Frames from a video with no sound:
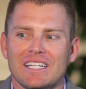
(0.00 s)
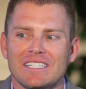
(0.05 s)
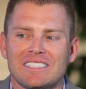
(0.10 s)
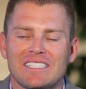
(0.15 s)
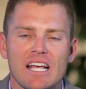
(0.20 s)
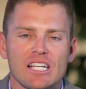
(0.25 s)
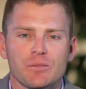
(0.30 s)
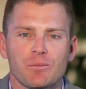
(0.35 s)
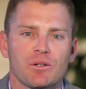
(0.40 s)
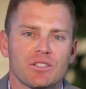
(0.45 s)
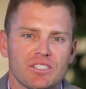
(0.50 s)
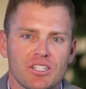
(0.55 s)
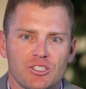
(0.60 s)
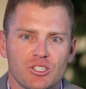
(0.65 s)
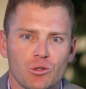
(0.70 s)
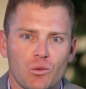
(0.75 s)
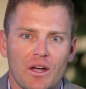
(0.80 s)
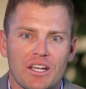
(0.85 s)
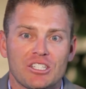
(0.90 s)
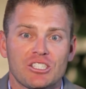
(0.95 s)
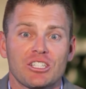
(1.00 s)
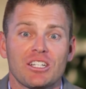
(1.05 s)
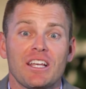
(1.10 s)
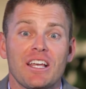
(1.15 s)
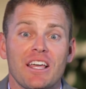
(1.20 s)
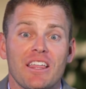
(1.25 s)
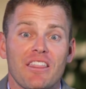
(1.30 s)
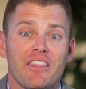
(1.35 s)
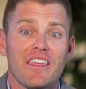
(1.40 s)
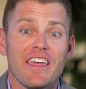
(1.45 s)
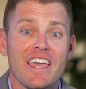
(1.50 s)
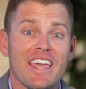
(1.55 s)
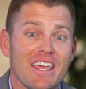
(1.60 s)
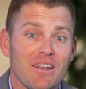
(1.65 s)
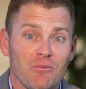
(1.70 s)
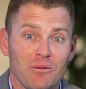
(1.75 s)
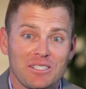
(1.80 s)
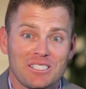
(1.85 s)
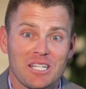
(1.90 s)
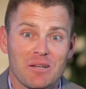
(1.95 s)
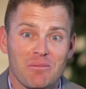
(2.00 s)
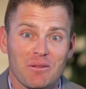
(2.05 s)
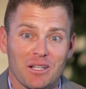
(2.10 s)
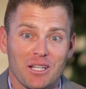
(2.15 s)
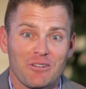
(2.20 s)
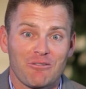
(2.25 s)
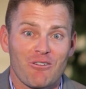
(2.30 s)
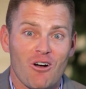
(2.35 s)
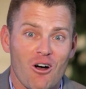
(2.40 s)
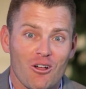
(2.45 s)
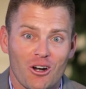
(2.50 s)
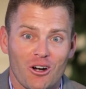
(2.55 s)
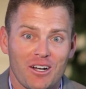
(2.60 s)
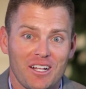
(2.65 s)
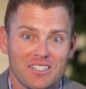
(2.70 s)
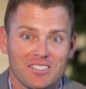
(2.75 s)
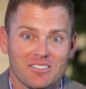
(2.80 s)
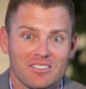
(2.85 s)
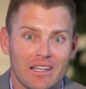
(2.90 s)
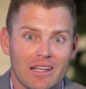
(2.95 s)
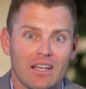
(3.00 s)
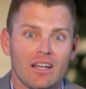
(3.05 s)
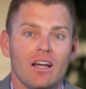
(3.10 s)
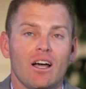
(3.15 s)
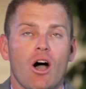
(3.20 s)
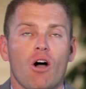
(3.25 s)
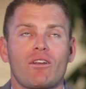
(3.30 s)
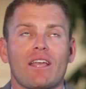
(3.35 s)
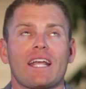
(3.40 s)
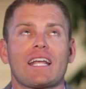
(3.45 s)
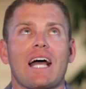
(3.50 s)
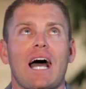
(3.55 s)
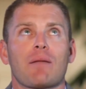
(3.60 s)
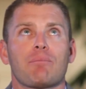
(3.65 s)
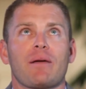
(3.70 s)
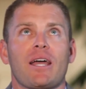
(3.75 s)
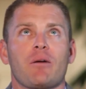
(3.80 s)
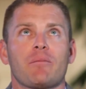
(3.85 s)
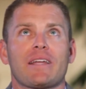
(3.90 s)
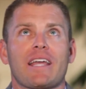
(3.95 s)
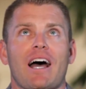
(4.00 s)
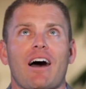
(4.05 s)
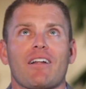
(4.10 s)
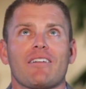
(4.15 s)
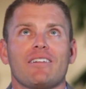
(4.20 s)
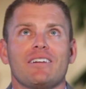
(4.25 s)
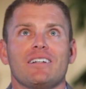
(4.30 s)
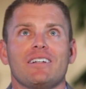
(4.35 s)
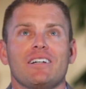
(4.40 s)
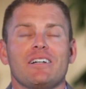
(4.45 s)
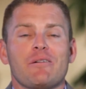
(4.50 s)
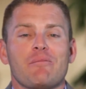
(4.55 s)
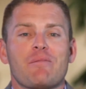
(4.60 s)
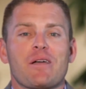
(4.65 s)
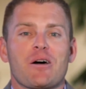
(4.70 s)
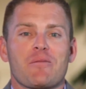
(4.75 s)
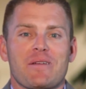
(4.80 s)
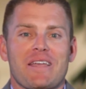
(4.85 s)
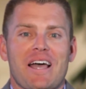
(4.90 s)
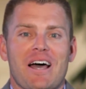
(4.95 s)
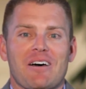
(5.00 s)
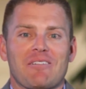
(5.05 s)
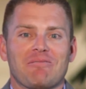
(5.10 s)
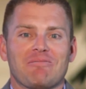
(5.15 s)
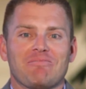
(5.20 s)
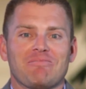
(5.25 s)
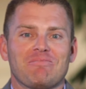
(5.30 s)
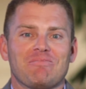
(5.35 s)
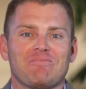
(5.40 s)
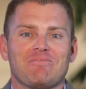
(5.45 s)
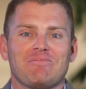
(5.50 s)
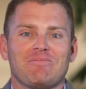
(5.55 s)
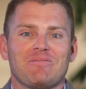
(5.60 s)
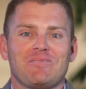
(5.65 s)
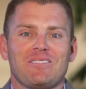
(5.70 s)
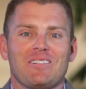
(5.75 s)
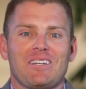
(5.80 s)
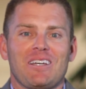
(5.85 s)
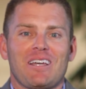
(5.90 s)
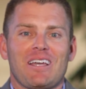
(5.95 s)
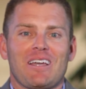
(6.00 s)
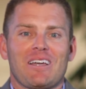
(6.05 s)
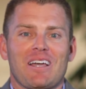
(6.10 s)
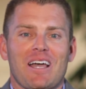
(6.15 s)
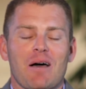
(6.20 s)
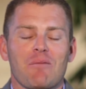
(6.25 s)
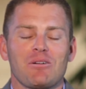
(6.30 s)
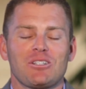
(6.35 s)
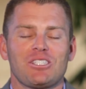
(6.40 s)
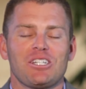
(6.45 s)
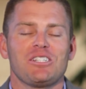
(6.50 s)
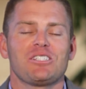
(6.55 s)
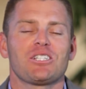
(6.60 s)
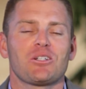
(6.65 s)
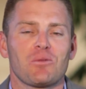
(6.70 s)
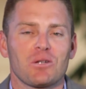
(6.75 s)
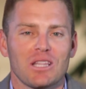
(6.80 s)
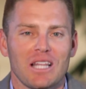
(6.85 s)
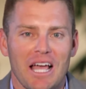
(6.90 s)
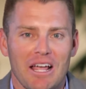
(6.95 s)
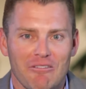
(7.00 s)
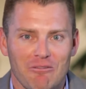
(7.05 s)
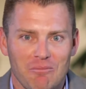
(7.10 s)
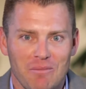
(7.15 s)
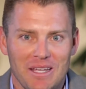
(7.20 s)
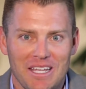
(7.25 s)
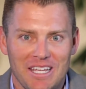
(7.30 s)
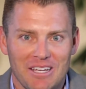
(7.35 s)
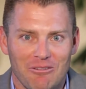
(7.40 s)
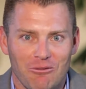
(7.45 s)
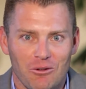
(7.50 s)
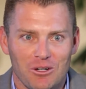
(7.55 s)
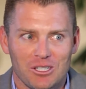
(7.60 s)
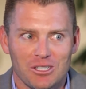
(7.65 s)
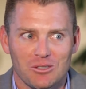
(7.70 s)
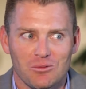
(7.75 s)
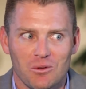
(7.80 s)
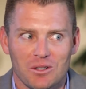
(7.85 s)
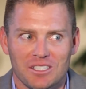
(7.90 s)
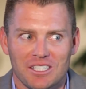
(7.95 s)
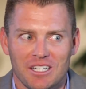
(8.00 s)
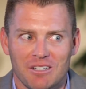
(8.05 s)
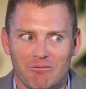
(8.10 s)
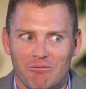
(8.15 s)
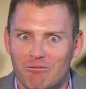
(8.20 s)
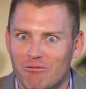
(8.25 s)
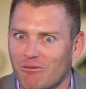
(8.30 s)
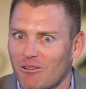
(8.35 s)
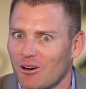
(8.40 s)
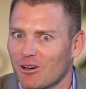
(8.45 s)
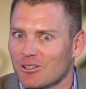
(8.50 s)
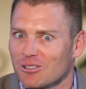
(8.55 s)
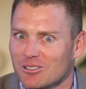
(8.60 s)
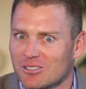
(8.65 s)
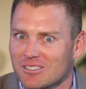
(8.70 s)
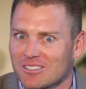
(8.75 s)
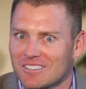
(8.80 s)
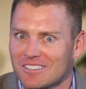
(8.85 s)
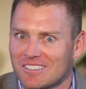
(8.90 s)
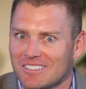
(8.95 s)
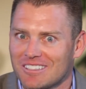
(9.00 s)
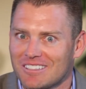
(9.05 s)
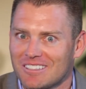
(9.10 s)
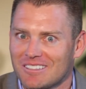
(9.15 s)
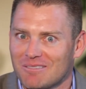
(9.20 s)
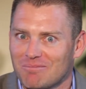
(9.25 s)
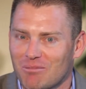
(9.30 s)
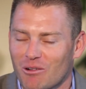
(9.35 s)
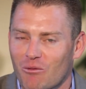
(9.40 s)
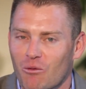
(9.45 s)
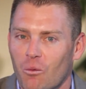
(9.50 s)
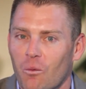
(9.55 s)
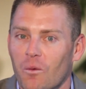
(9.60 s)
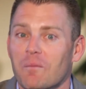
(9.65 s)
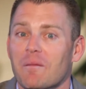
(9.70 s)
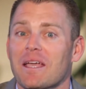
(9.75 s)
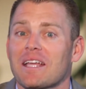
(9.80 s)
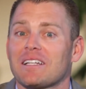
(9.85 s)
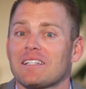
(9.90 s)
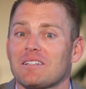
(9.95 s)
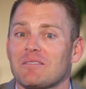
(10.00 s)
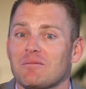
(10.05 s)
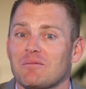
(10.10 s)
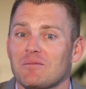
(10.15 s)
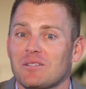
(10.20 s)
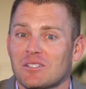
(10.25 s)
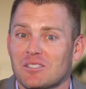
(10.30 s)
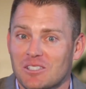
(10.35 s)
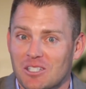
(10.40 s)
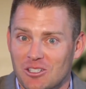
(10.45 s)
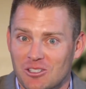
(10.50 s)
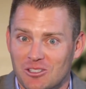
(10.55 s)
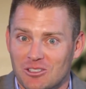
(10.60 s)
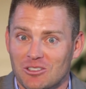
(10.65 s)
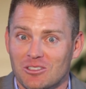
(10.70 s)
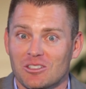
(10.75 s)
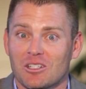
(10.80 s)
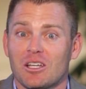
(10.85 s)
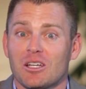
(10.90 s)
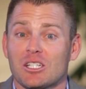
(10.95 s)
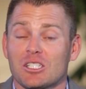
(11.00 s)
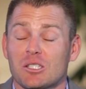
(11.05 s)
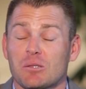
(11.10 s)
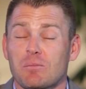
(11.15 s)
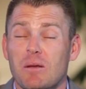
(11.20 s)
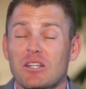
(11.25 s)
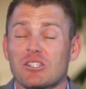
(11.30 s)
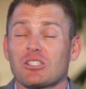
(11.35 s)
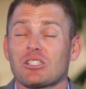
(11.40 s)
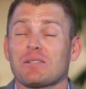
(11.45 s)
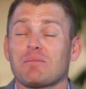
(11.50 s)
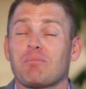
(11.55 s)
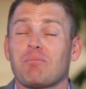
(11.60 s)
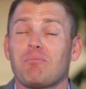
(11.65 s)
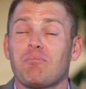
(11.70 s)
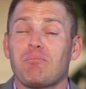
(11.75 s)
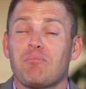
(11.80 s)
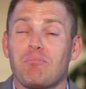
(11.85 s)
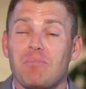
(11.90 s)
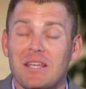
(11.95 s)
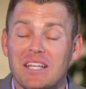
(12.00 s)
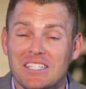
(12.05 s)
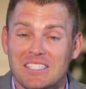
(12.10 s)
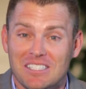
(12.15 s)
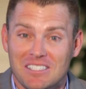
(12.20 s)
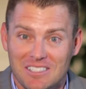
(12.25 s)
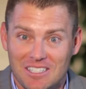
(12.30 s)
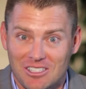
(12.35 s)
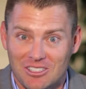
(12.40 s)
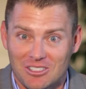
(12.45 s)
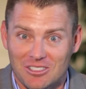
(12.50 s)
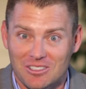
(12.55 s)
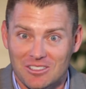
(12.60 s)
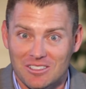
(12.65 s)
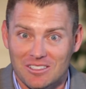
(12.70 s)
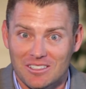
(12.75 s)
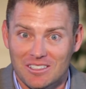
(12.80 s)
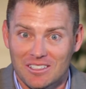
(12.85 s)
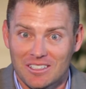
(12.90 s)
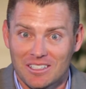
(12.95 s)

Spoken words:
a desperate situation, then we typically fall on our knees and say, okay, God, bail me out. Bail me out. How much easier would life be if we just went to Him first before we made decisions, especially big decisions?